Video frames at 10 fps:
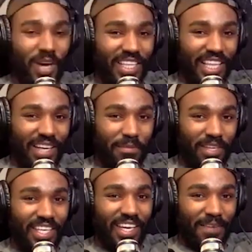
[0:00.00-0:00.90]
had that. They
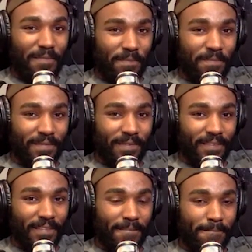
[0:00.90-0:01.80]
drive yeah. on the other side
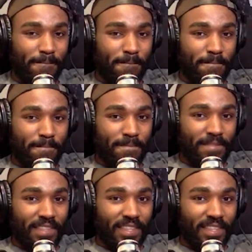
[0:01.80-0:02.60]
of the road. They wear their